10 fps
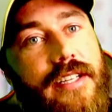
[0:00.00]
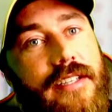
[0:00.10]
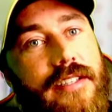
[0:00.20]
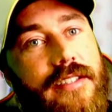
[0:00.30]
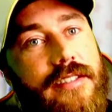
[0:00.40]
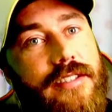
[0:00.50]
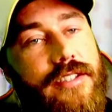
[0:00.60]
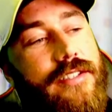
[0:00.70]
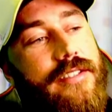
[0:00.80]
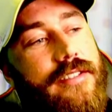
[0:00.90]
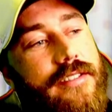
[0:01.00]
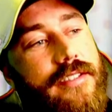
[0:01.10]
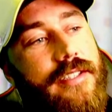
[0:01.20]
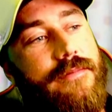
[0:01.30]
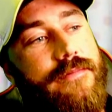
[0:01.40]
Okay, yeah, beautiful. And you've
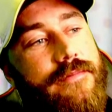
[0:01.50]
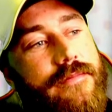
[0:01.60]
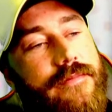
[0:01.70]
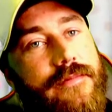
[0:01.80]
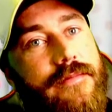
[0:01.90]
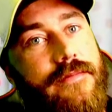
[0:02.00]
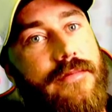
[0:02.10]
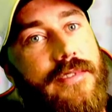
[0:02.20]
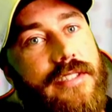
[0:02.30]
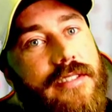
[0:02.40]
just juiced it.